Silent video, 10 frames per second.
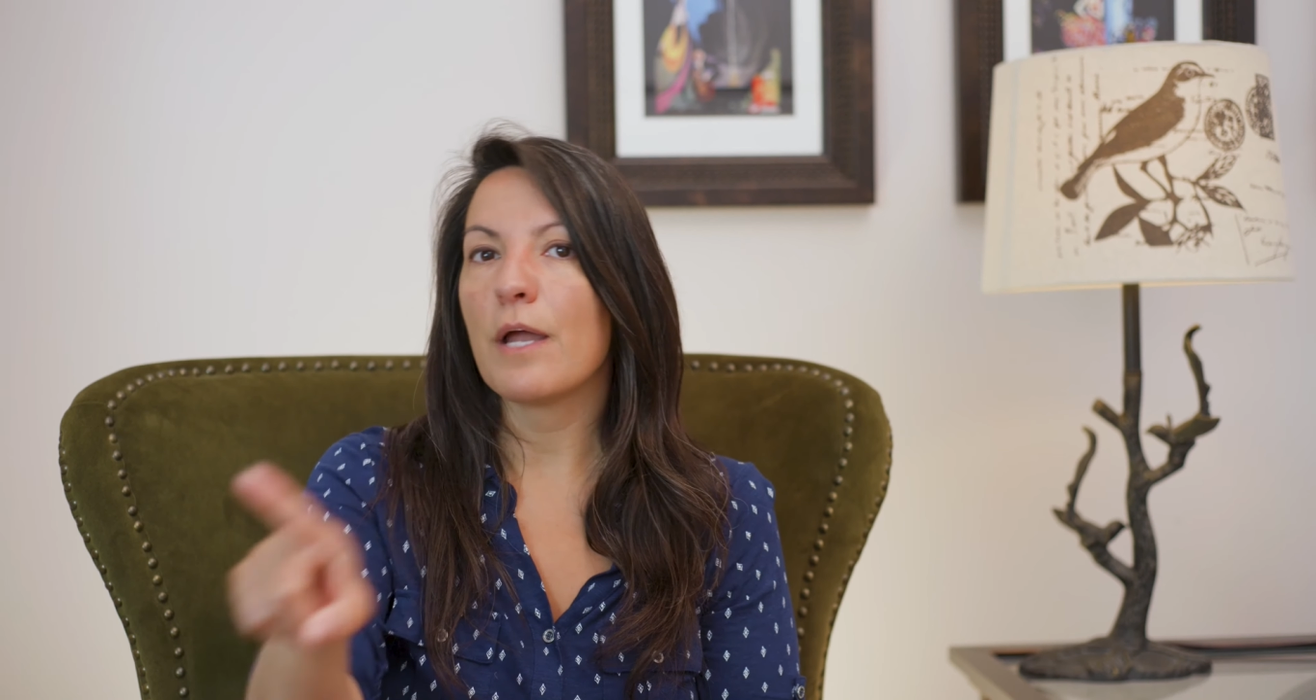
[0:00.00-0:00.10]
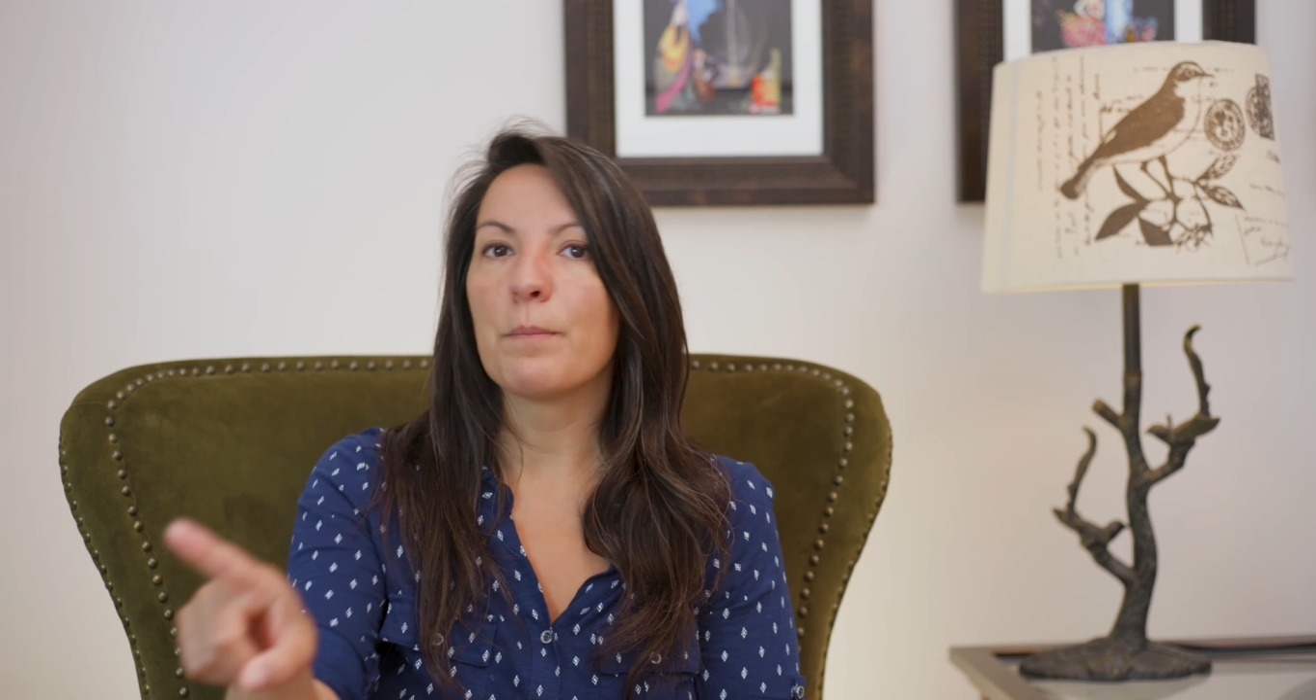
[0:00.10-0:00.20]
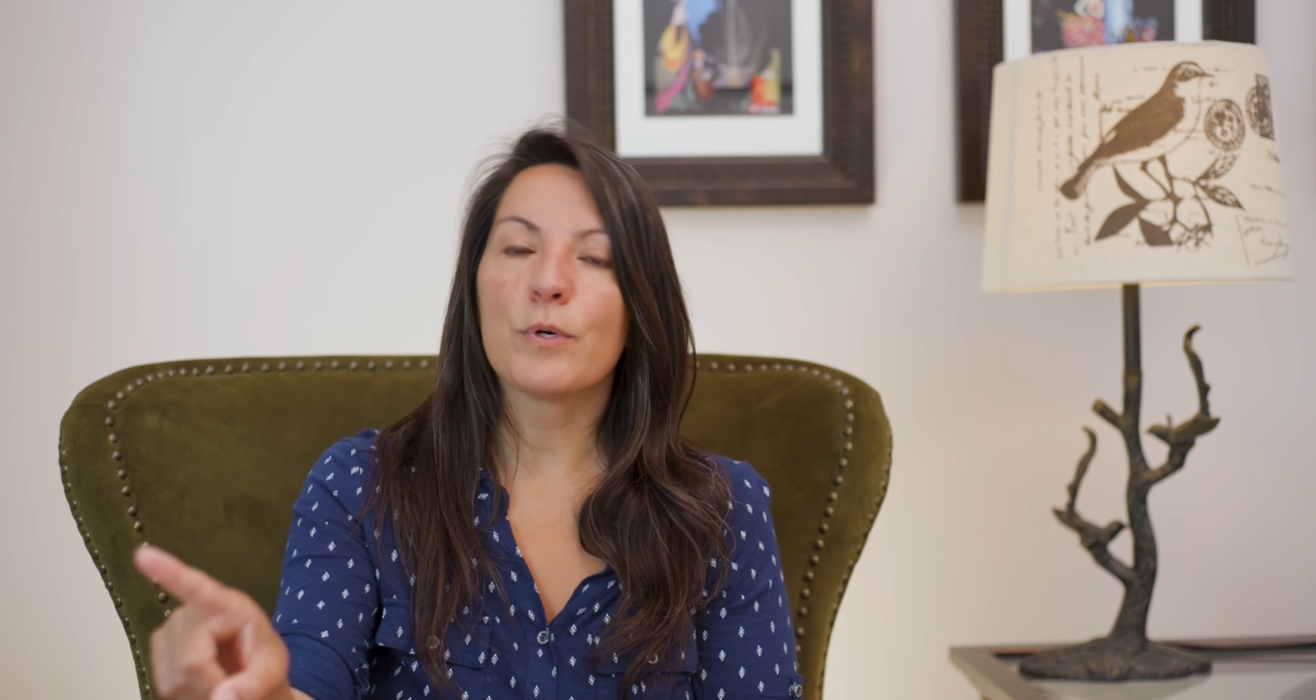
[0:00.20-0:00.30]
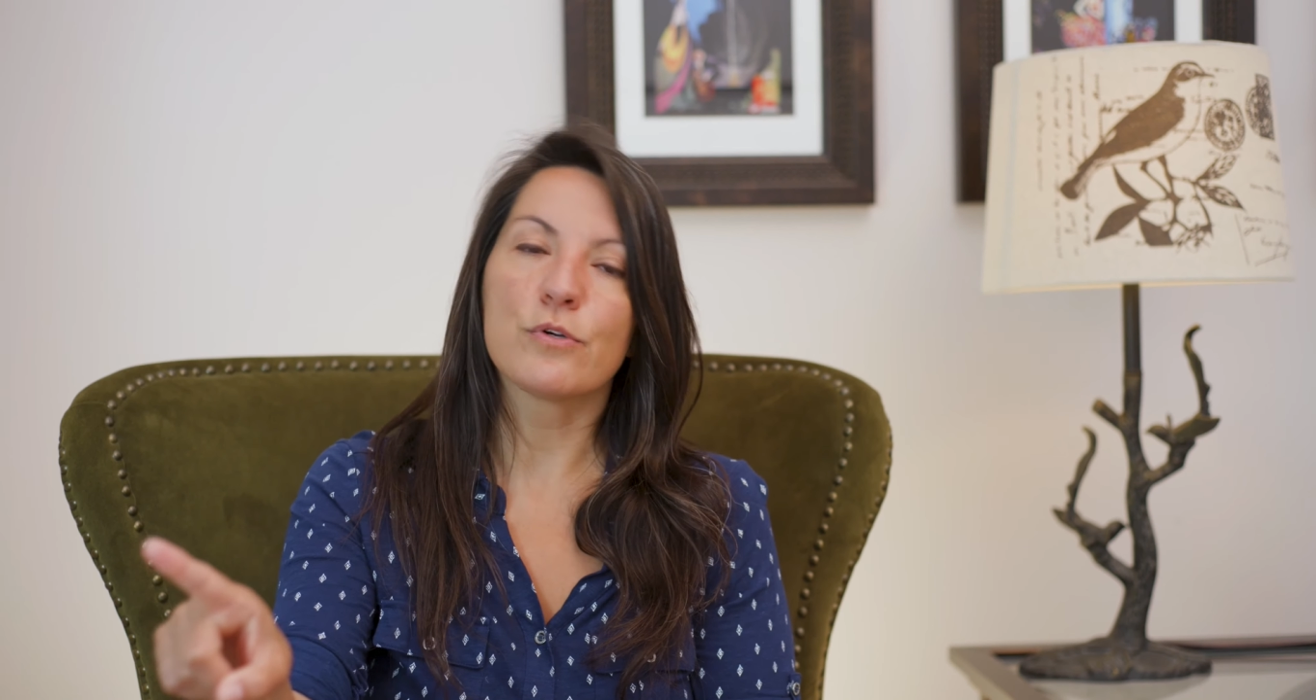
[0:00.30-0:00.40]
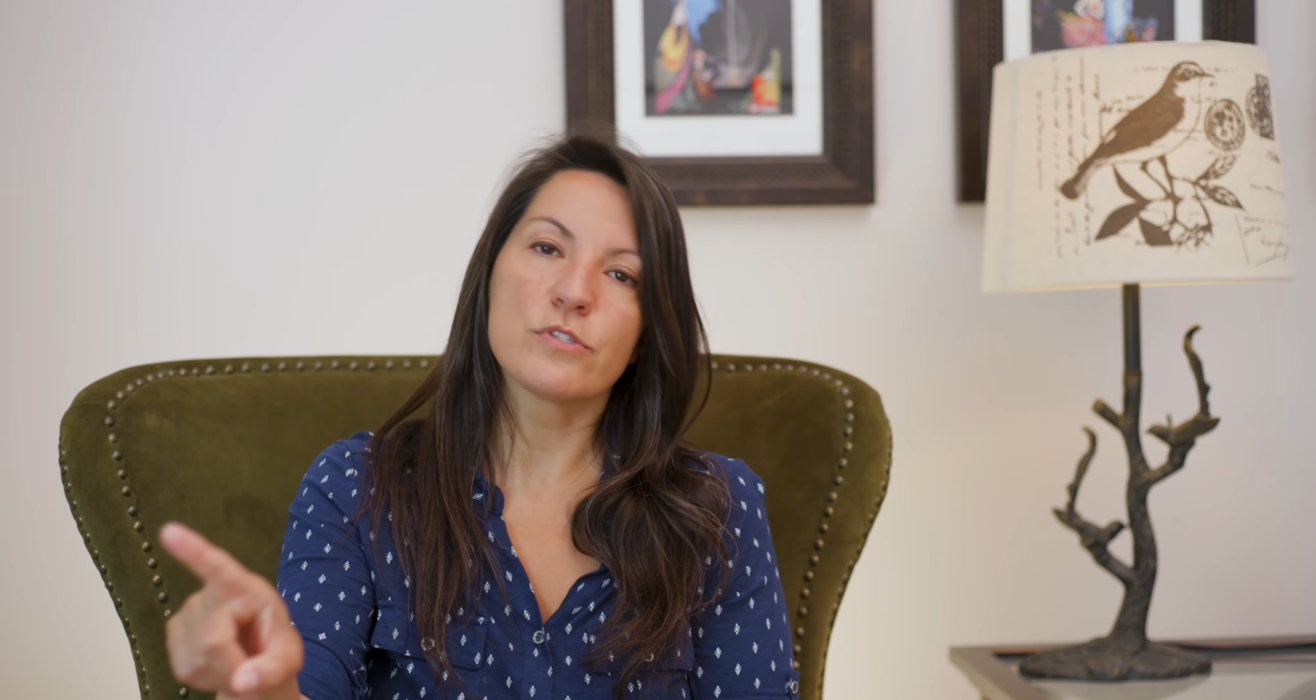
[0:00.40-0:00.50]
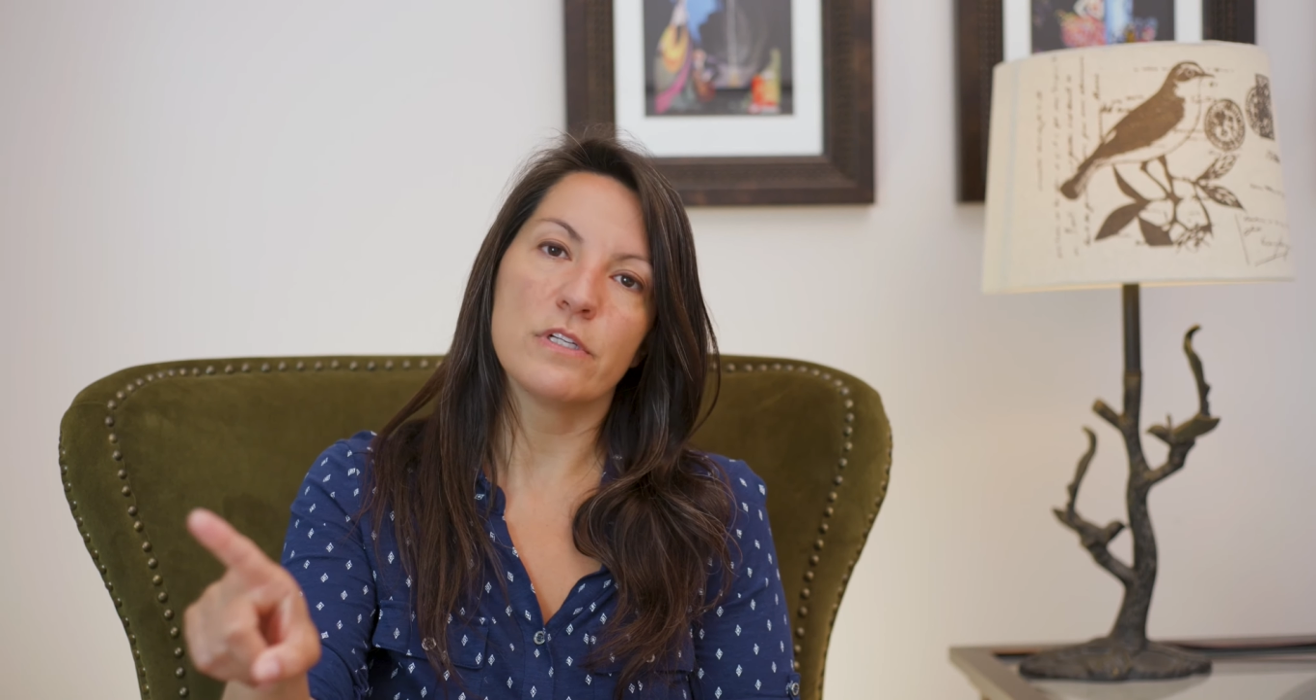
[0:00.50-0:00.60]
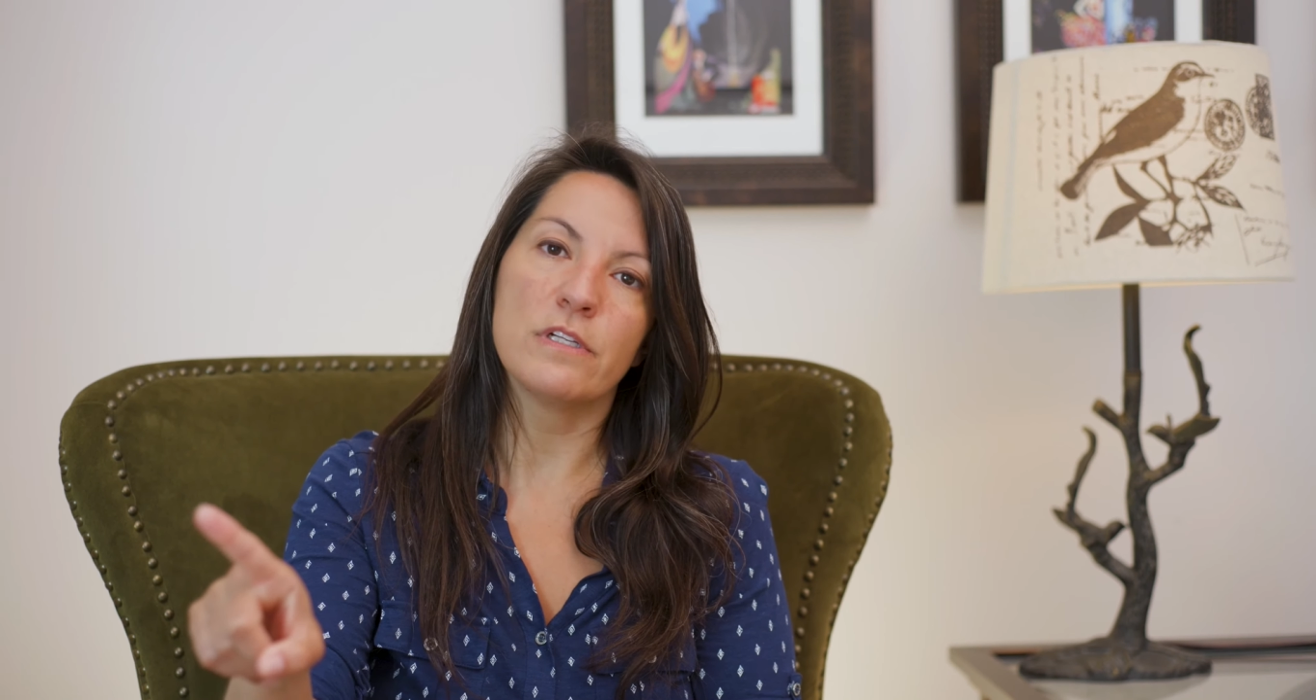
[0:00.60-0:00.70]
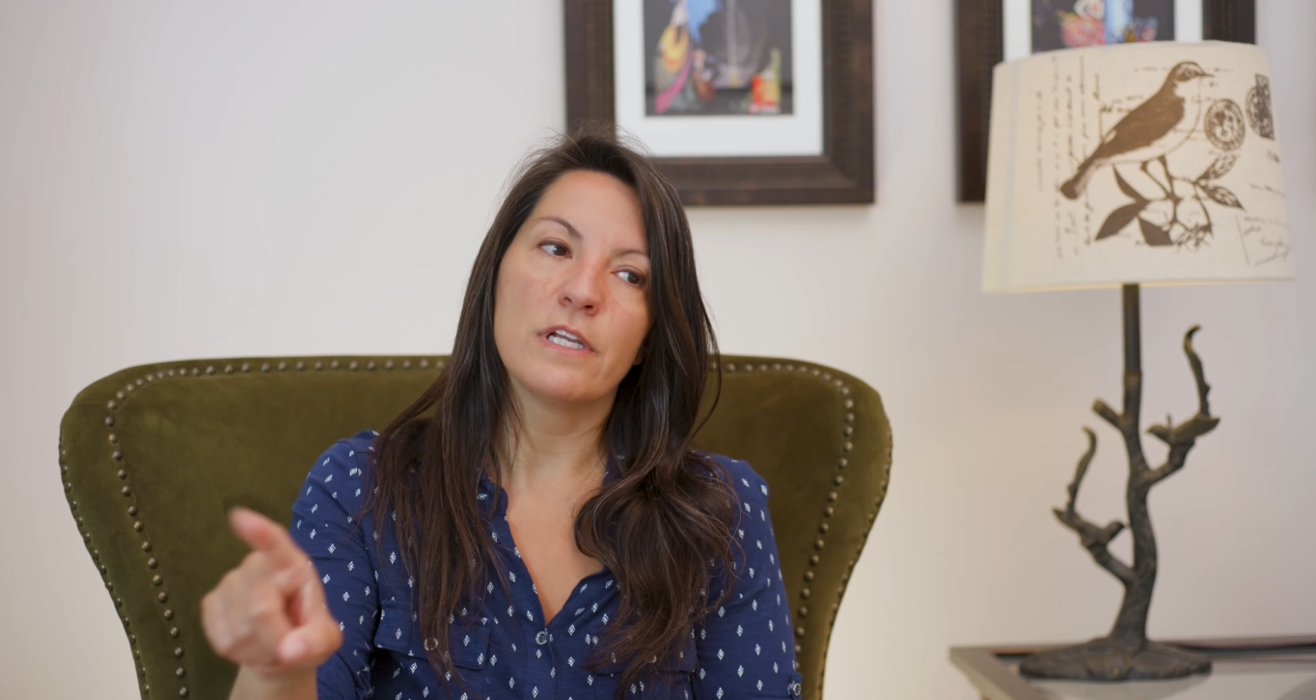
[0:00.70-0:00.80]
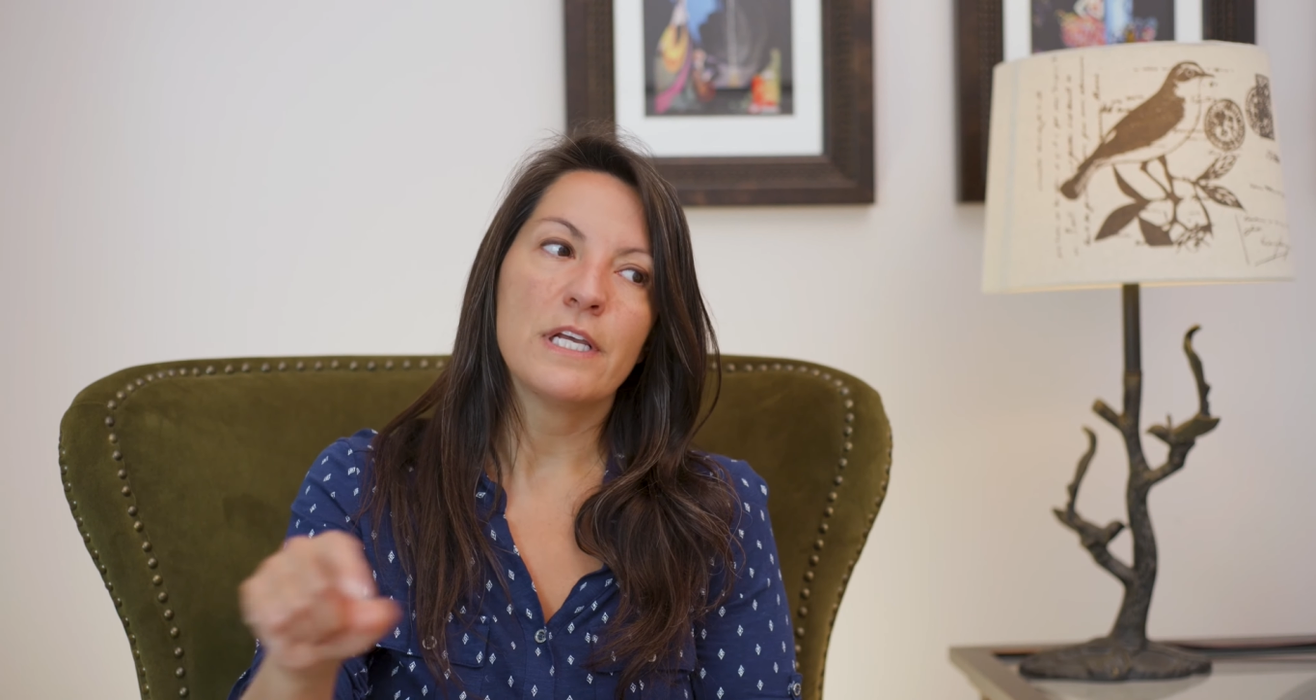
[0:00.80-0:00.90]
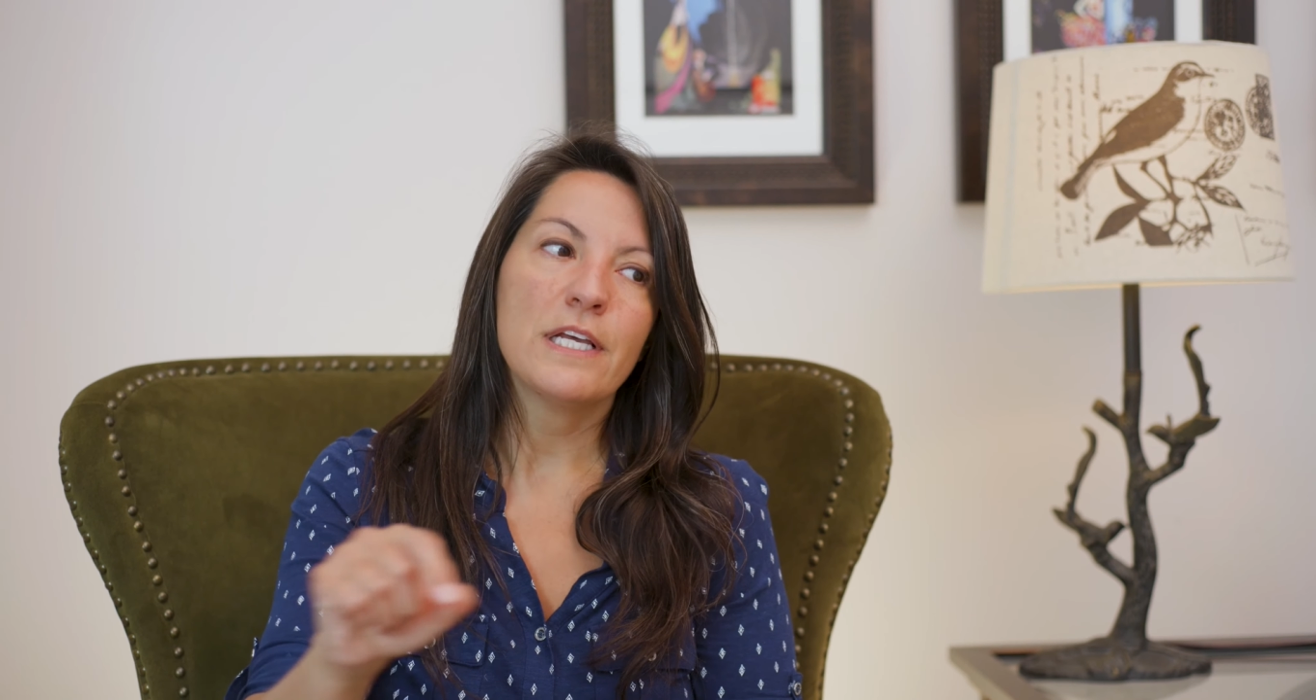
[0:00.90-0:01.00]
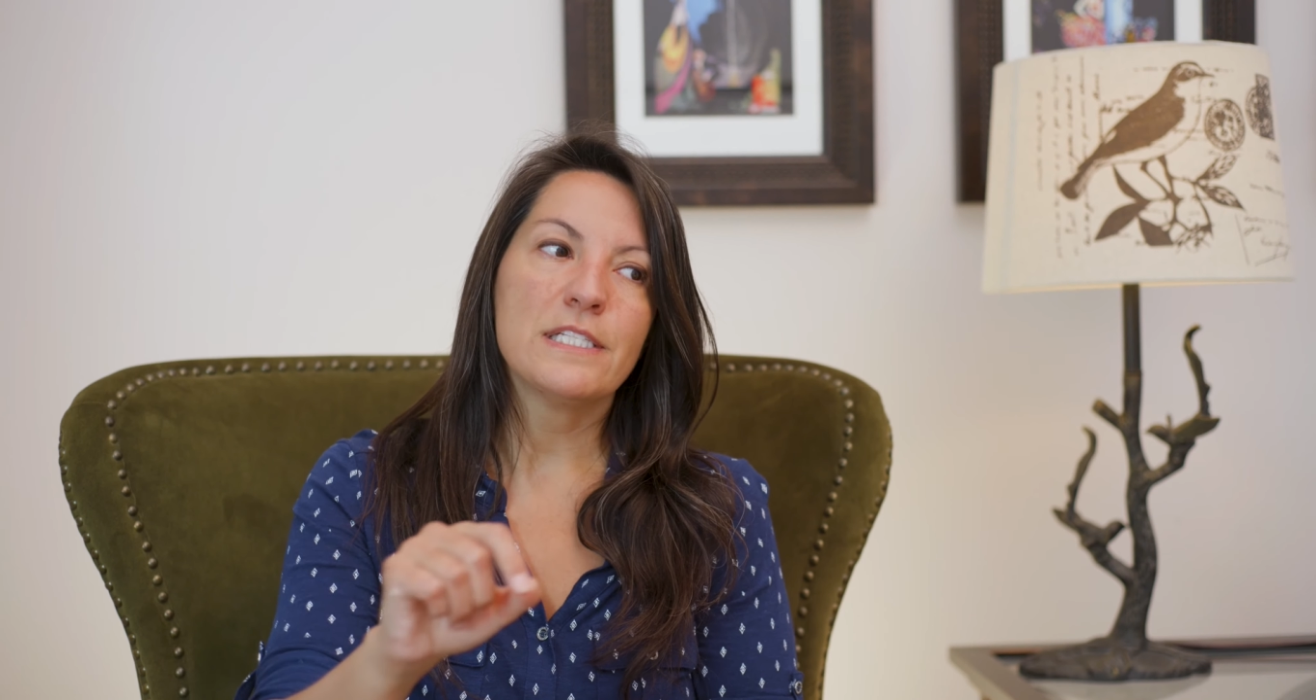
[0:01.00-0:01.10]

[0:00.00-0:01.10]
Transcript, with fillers: that person